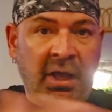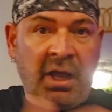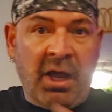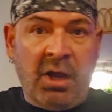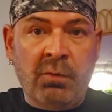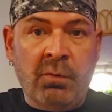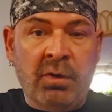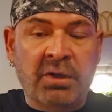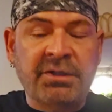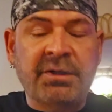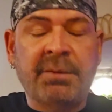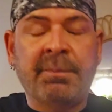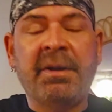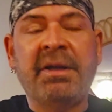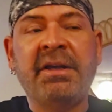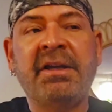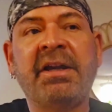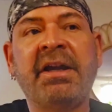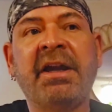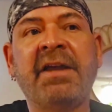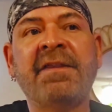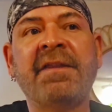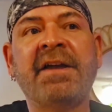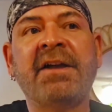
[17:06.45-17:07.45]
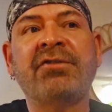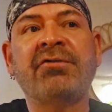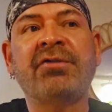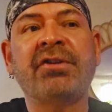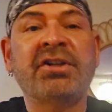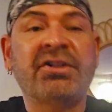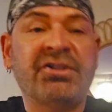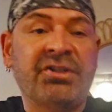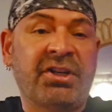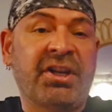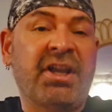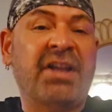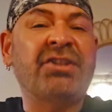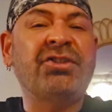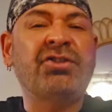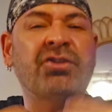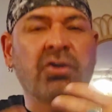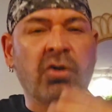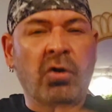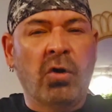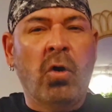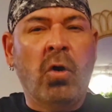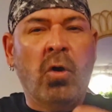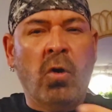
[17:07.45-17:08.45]
I was a Beike in that tradition. I
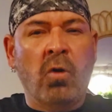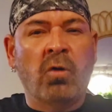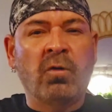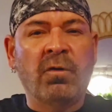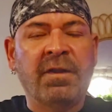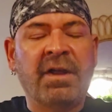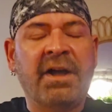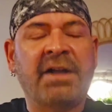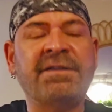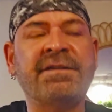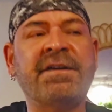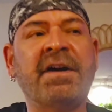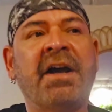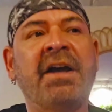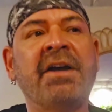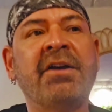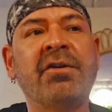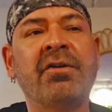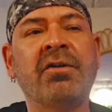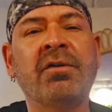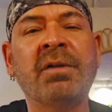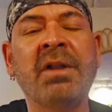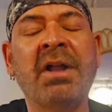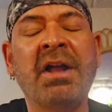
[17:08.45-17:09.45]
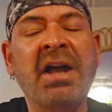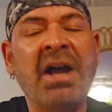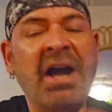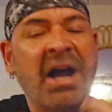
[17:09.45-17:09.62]
still hold that title.